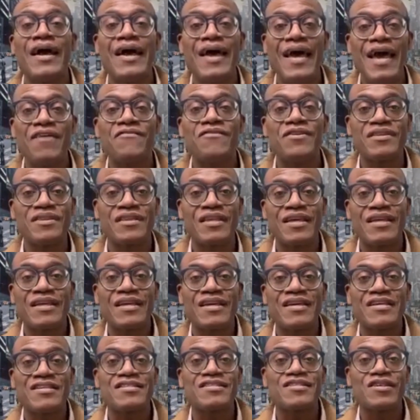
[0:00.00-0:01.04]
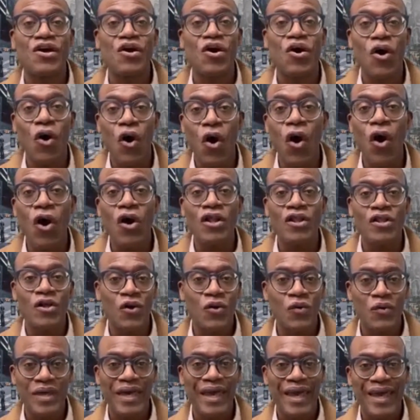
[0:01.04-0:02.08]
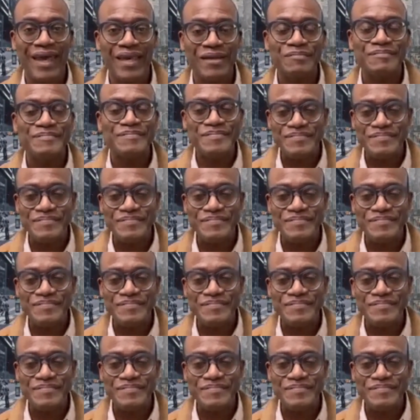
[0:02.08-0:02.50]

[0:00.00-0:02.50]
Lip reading: everything is all okay.